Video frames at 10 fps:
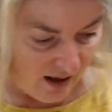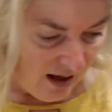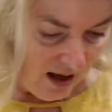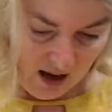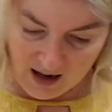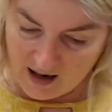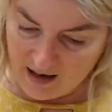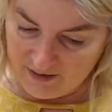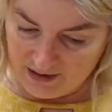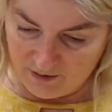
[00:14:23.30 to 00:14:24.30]

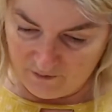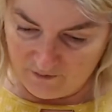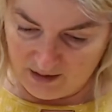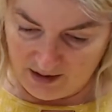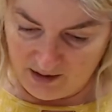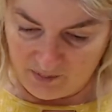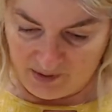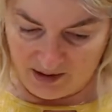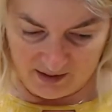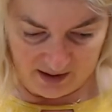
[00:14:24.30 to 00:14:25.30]
Then in the
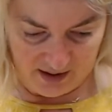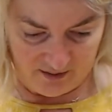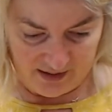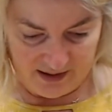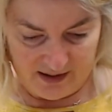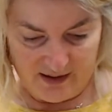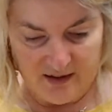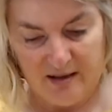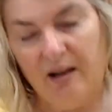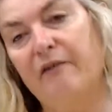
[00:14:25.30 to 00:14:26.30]
plus sizes,
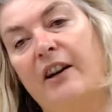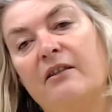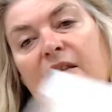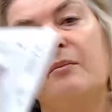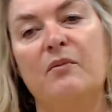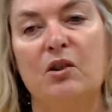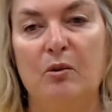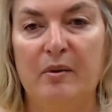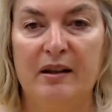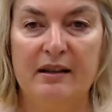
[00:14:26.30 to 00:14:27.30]
I found some two
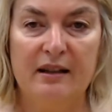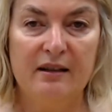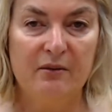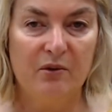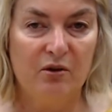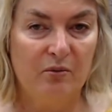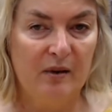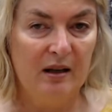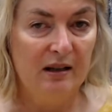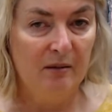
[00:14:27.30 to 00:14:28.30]
pieces, which would be a
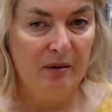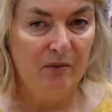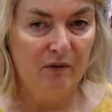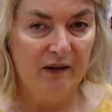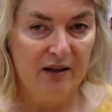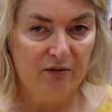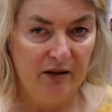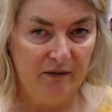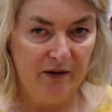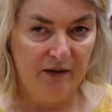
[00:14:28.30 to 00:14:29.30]
little bit more flattering for